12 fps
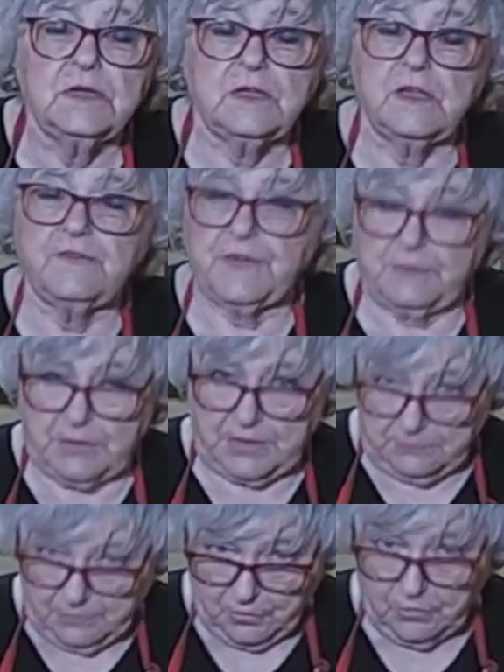if I
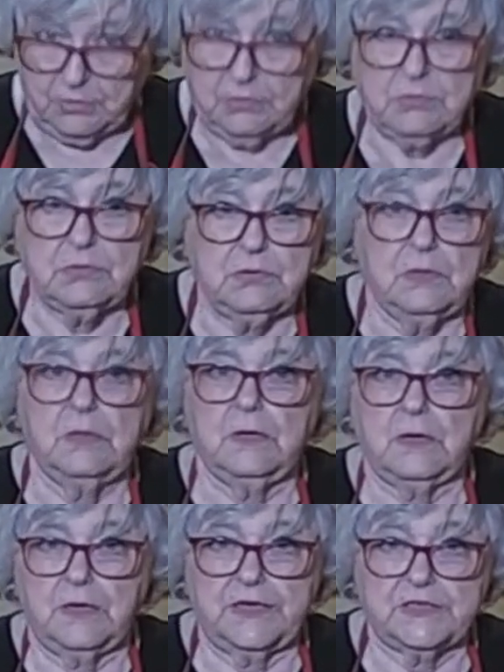make more,
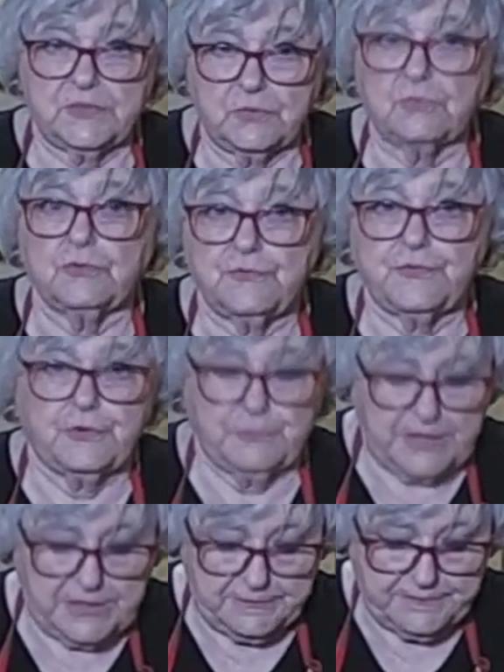and it's not good for
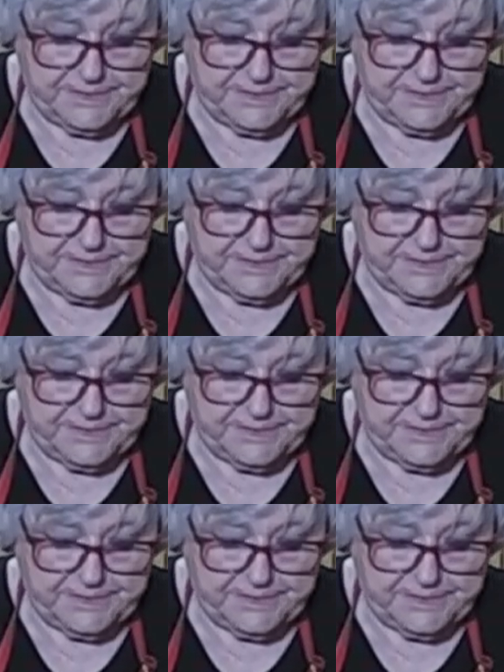me.